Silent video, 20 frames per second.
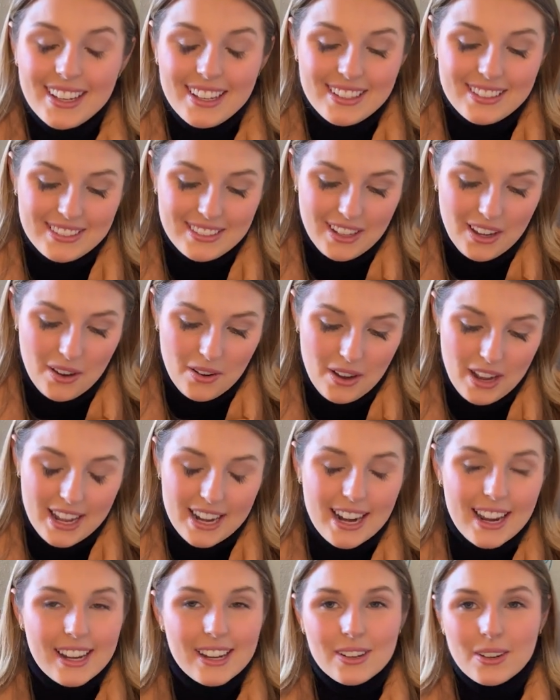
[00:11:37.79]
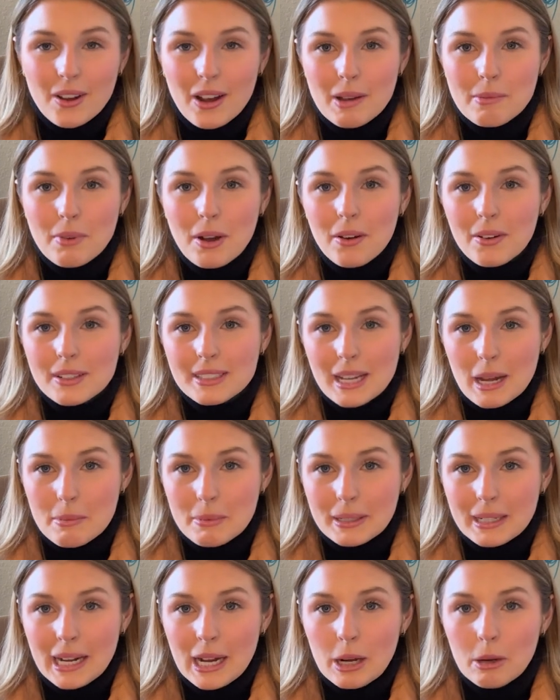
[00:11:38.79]
So, and I, uh, you know, I'm always
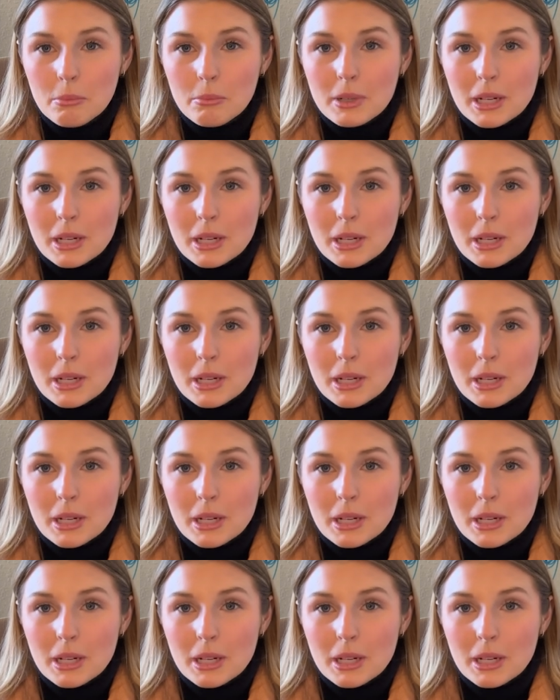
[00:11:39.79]
happy to help,